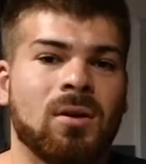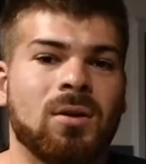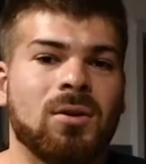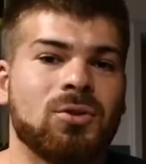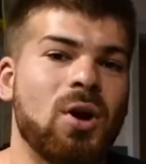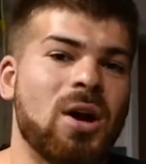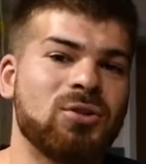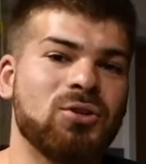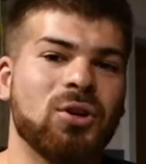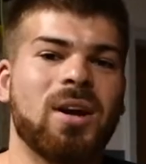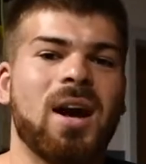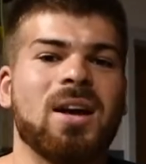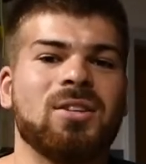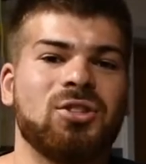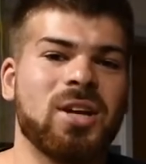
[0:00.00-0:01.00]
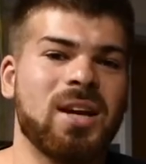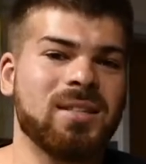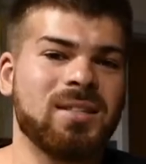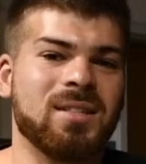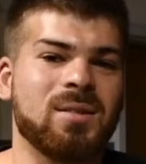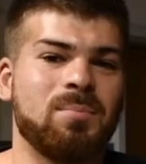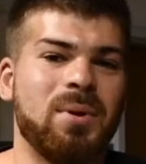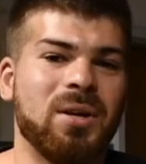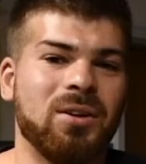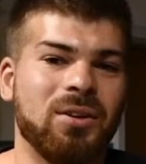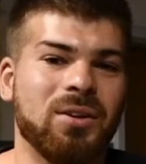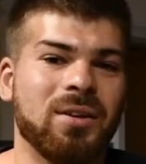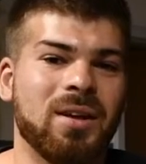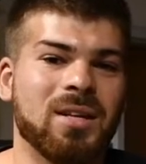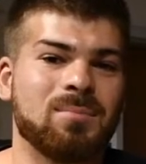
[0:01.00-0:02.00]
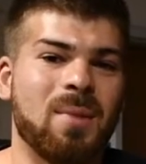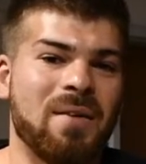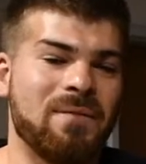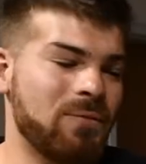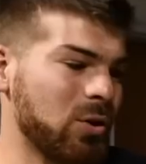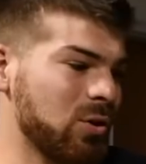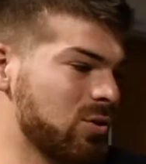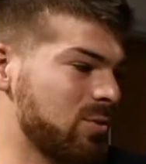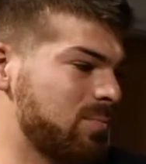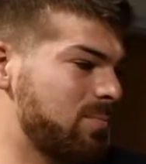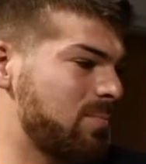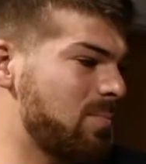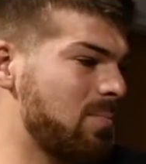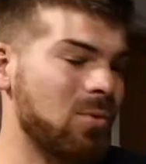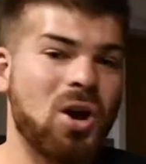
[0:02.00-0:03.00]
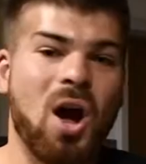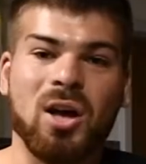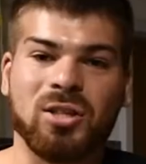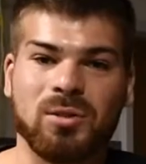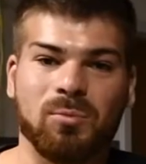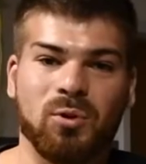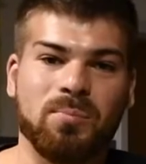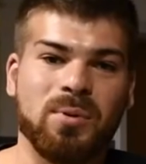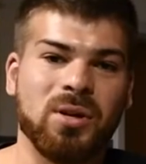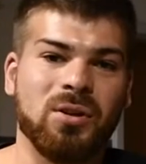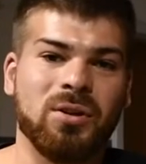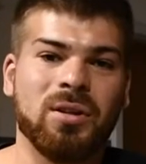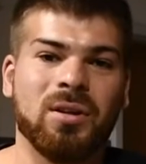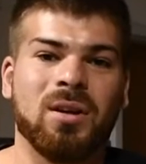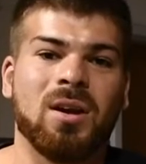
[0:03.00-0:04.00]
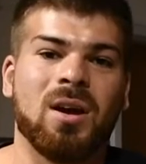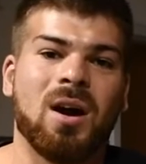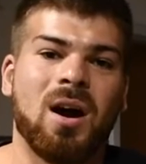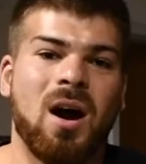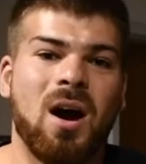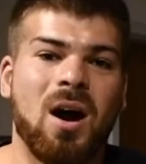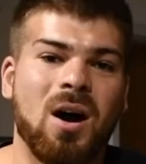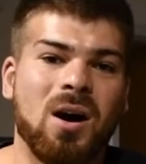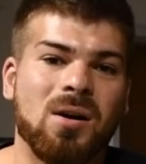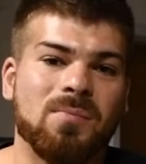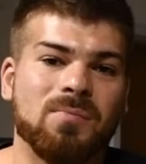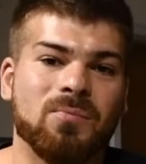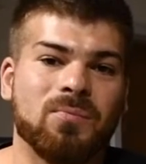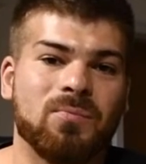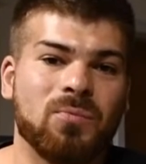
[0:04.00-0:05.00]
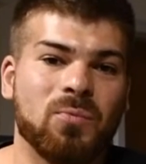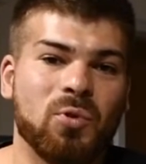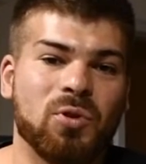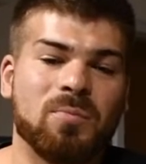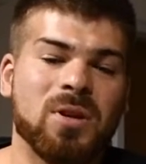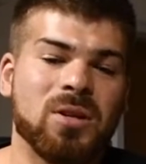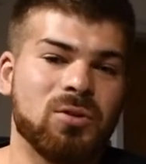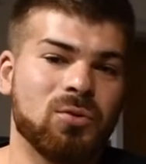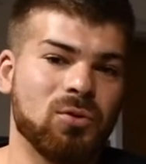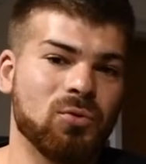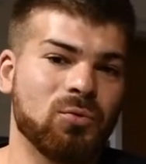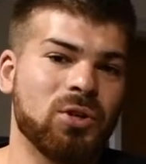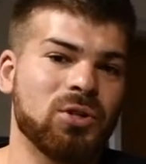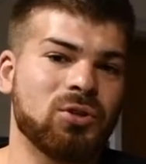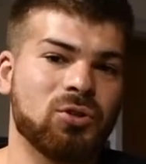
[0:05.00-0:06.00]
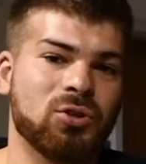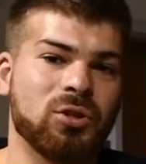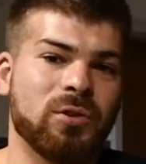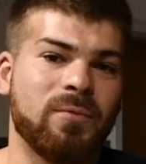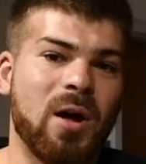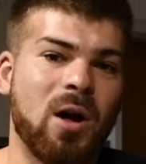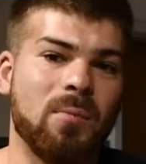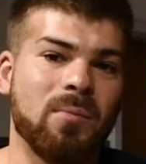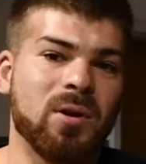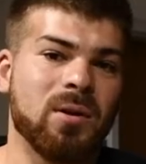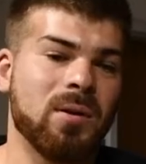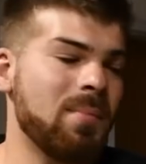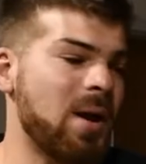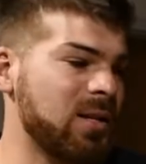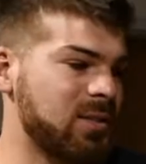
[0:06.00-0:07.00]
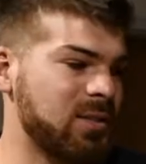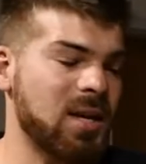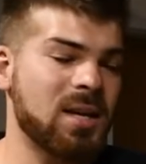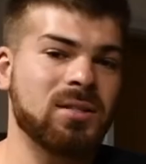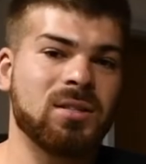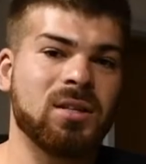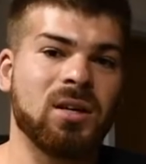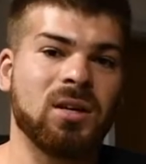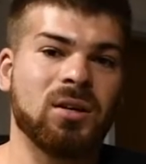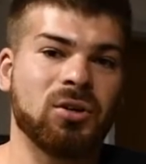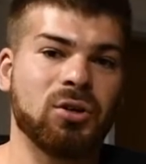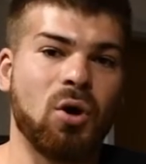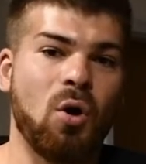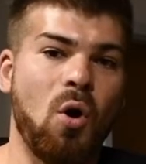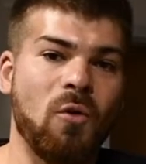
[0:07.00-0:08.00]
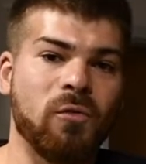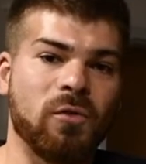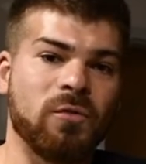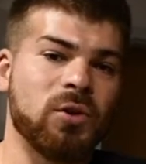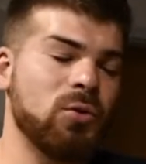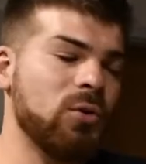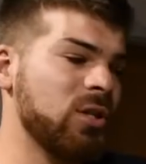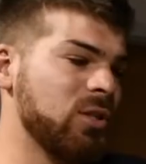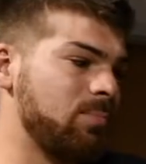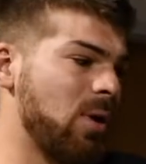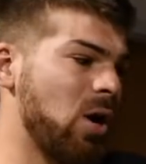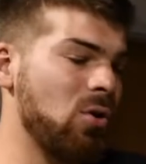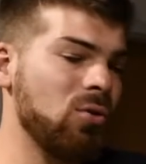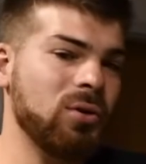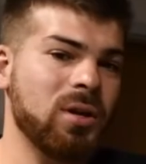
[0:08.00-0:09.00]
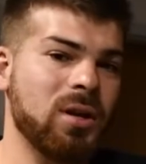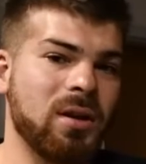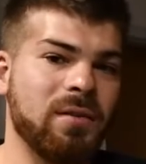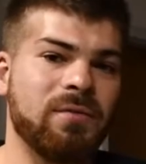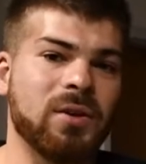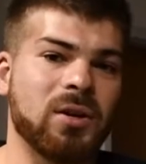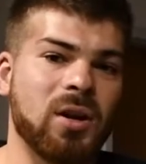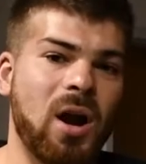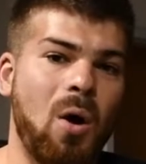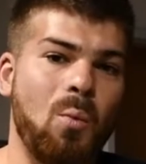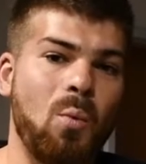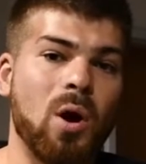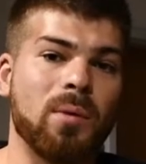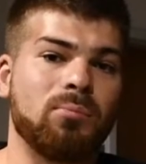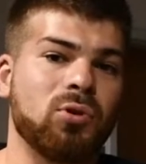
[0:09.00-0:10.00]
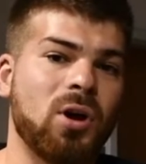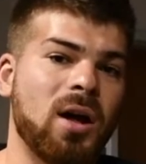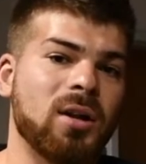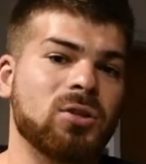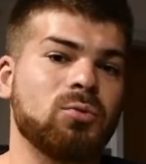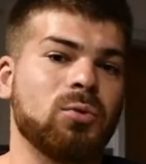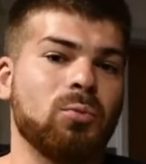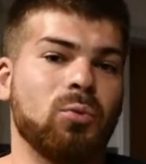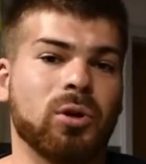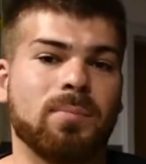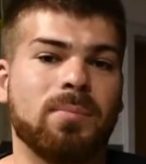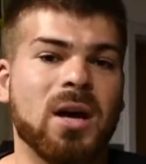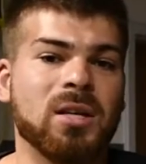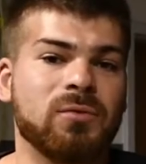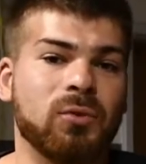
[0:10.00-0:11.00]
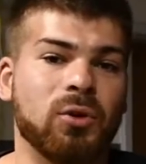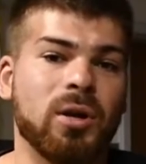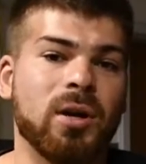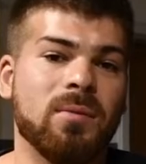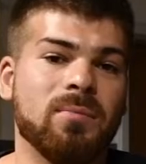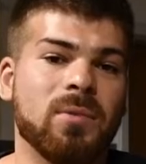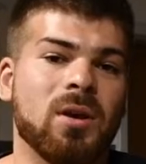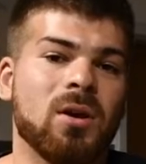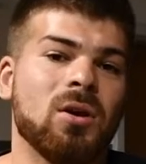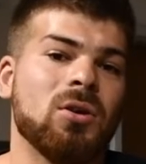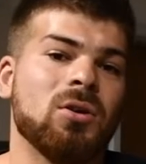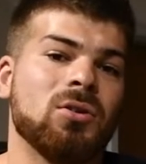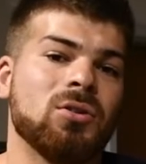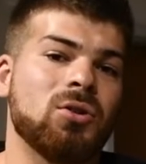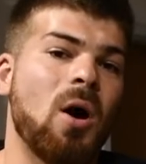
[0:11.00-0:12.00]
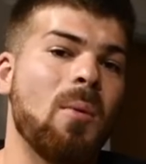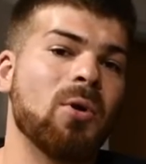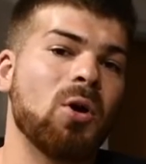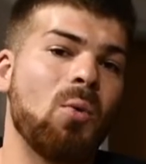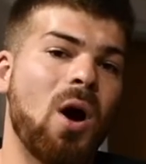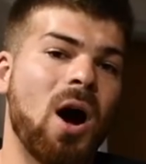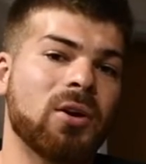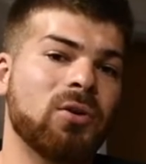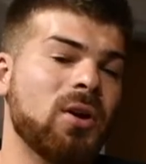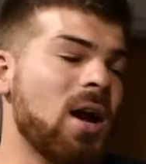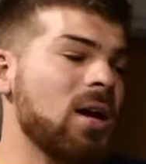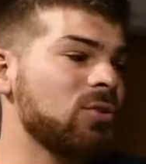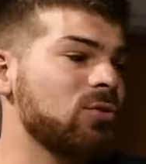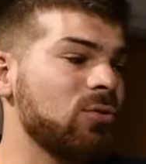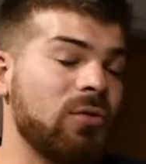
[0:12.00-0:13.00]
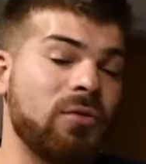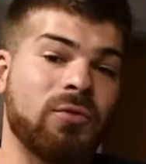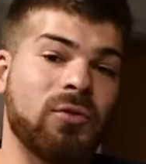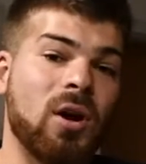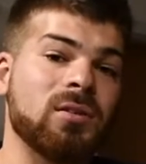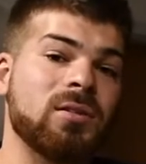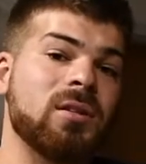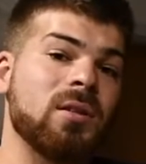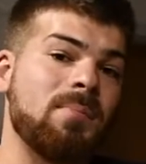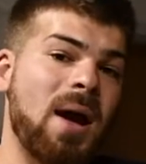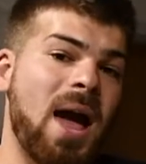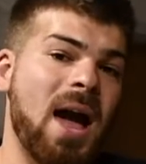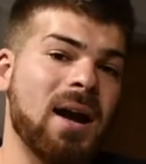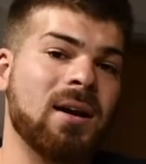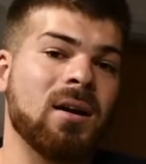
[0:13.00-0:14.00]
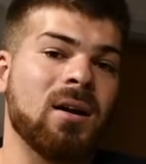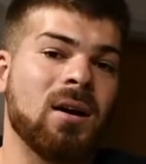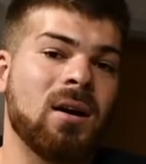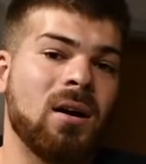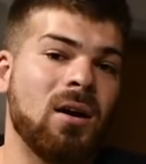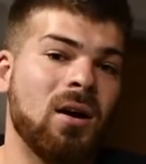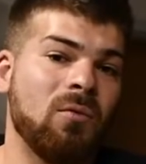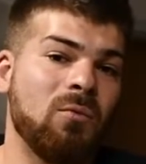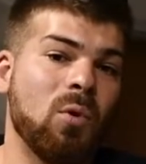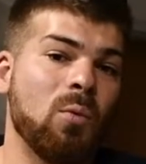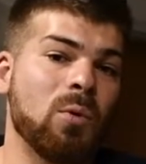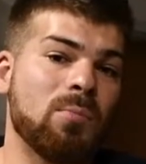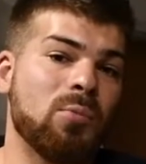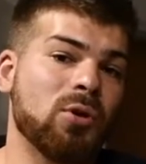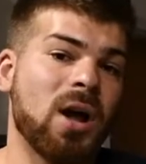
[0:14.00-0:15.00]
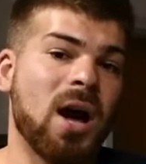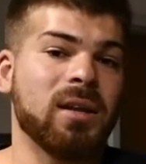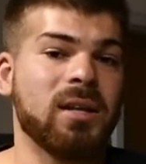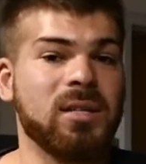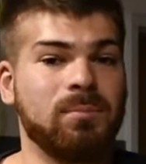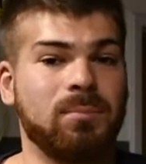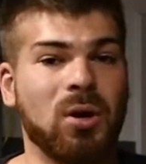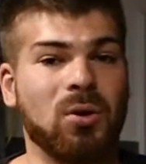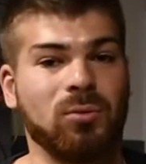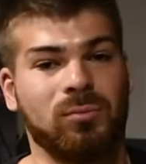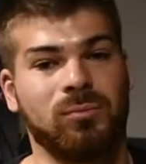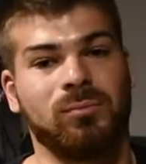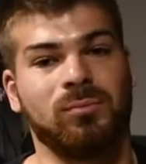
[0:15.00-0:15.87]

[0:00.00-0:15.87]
So I took on Jason's build as my first customer build. With me doing the research and development, it made sense to overview his boat and figure out what products would work best for him. So I'm going to walk you guys through the front to the back of what we put on his boat.